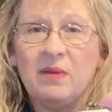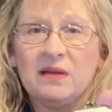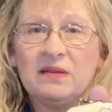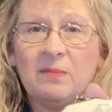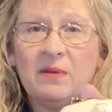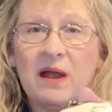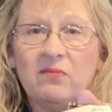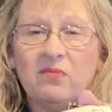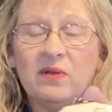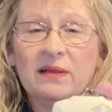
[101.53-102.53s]
I picked up, and
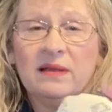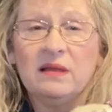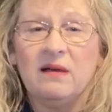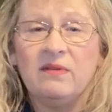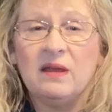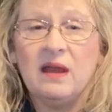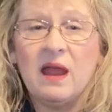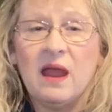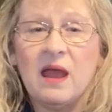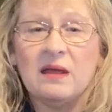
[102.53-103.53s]
I really love it,
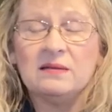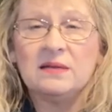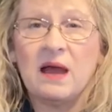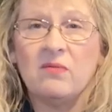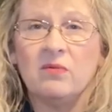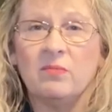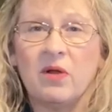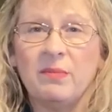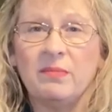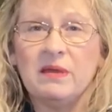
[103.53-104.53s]
and I will
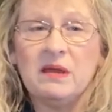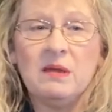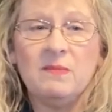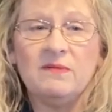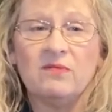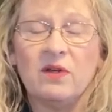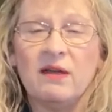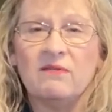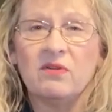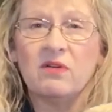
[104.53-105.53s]
probably keep it
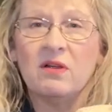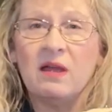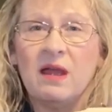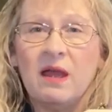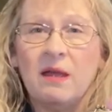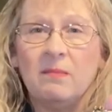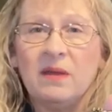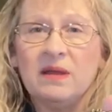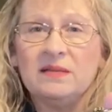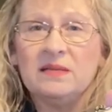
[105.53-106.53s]
forever
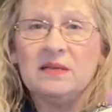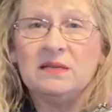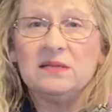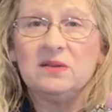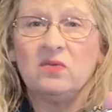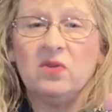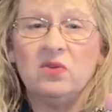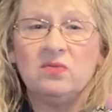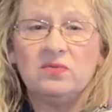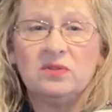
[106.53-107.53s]
because it is so
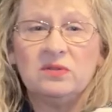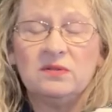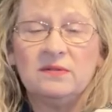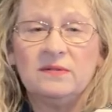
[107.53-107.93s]
cute.